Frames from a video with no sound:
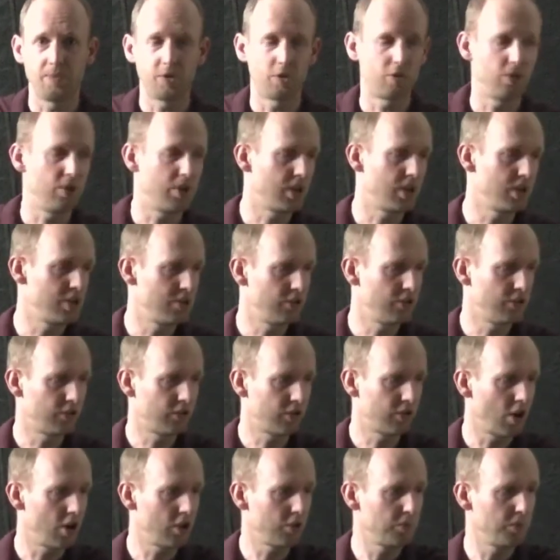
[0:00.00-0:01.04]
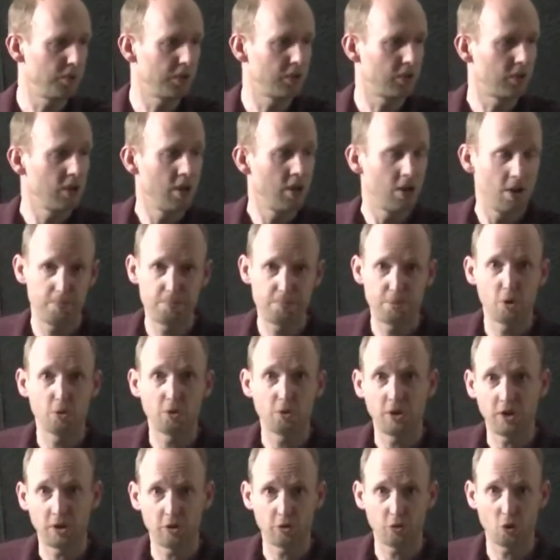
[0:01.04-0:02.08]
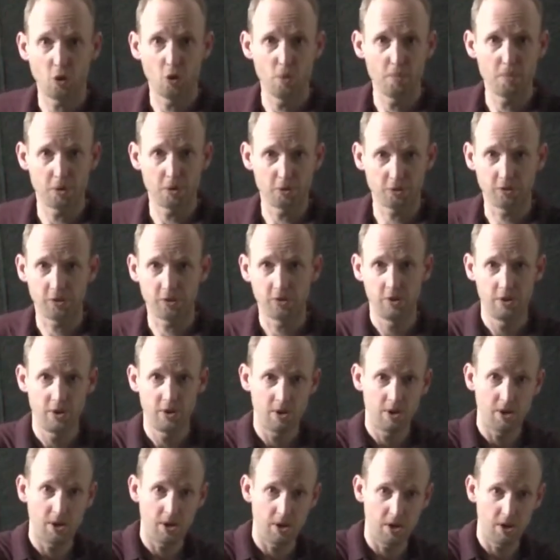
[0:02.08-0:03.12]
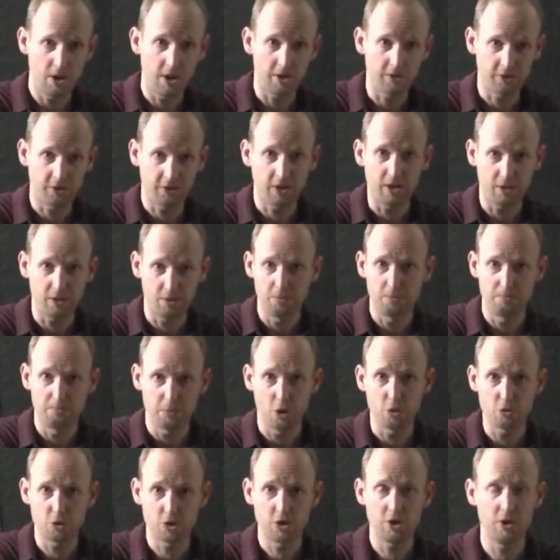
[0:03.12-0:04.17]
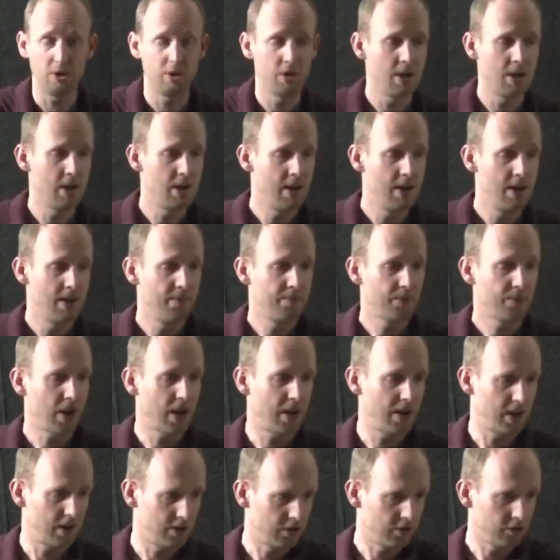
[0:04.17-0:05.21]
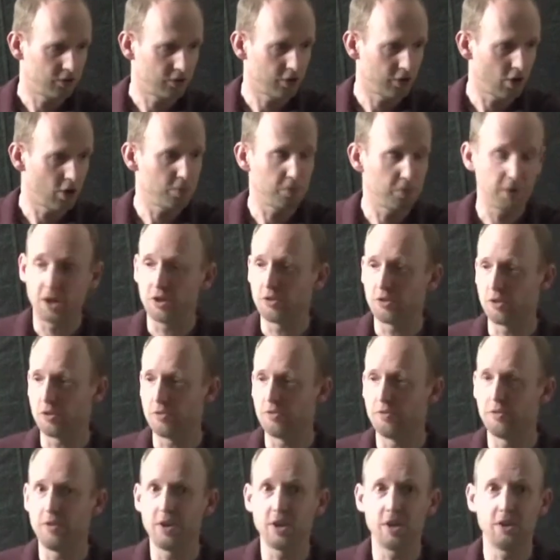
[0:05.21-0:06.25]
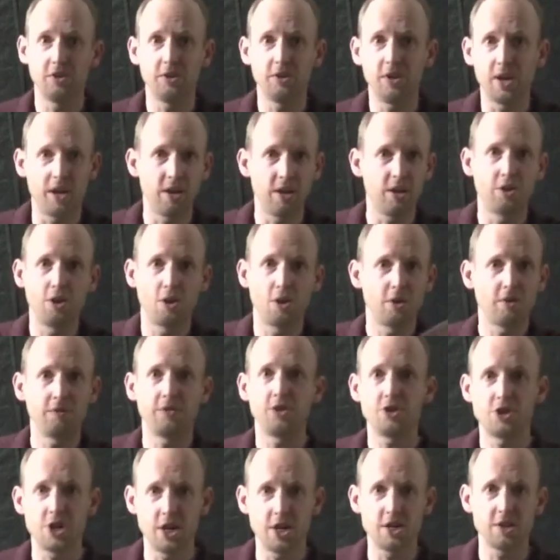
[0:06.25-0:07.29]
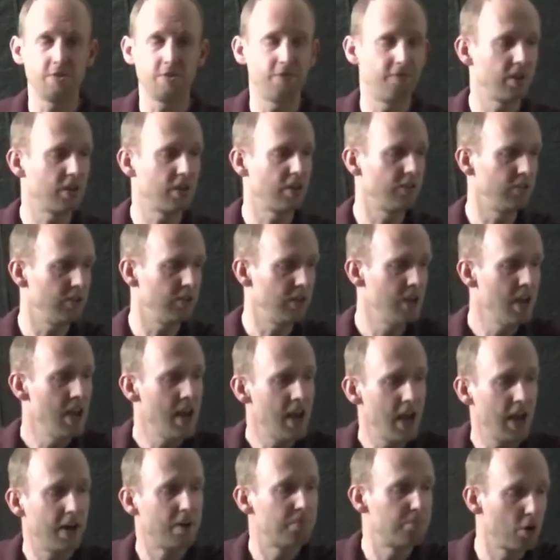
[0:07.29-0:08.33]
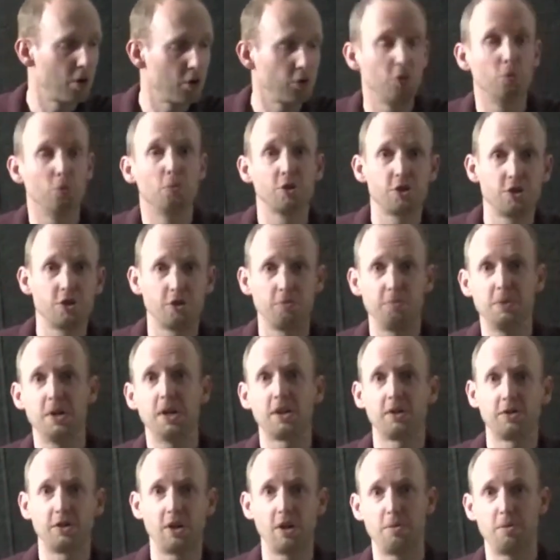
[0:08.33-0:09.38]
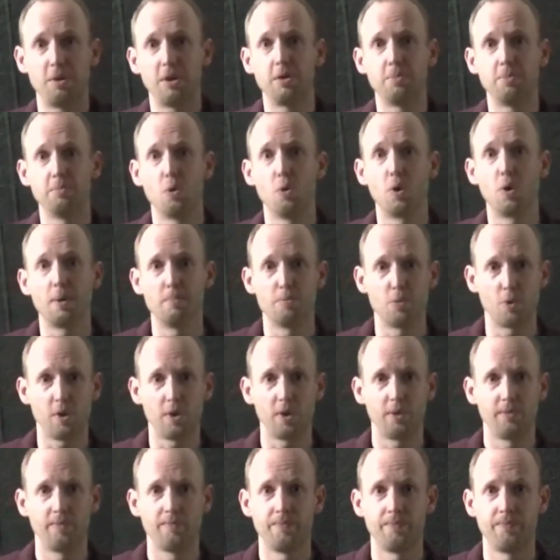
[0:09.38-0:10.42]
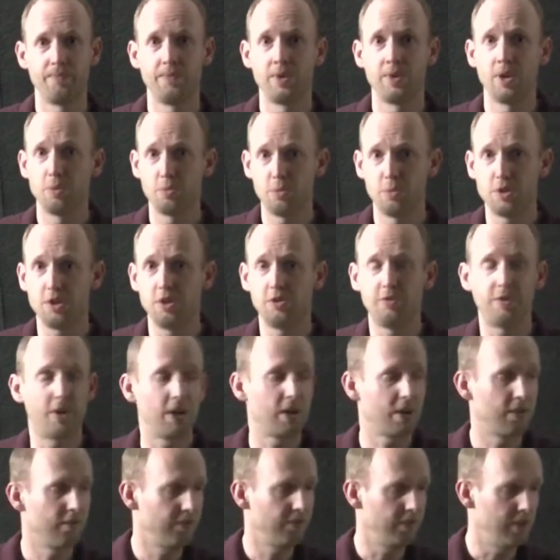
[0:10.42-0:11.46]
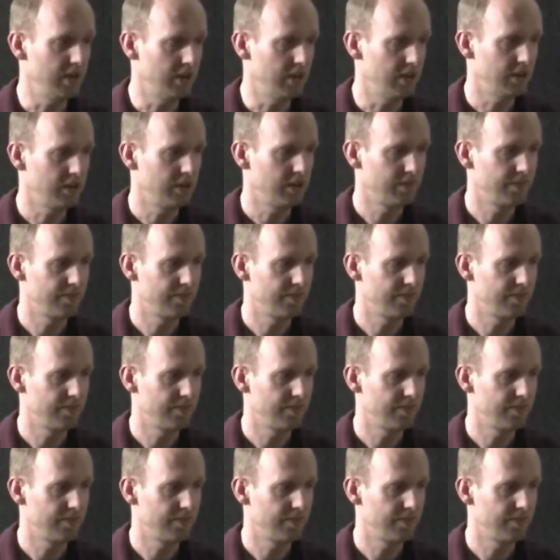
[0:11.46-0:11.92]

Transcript: So you can just start with a proton that is almost at still motion, and then start with a certain frequency, and you don't have to change the frequency, and the proton will just be accelerated more and more, which is very convenient.